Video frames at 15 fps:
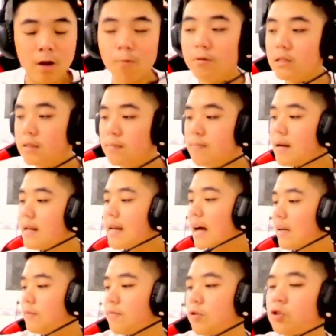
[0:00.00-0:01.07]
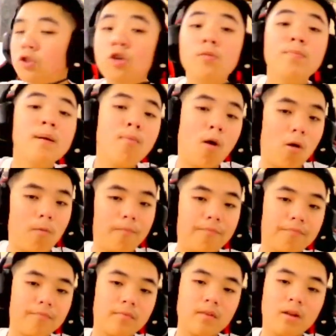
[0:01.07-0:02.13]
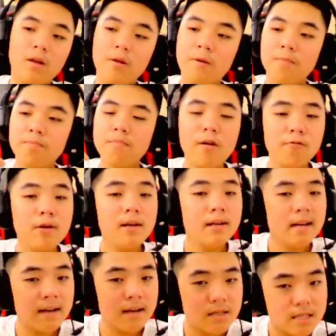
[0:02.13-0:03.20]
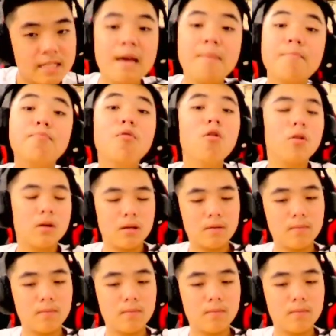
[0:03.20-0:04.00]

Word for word: which means that two people but reading the same book.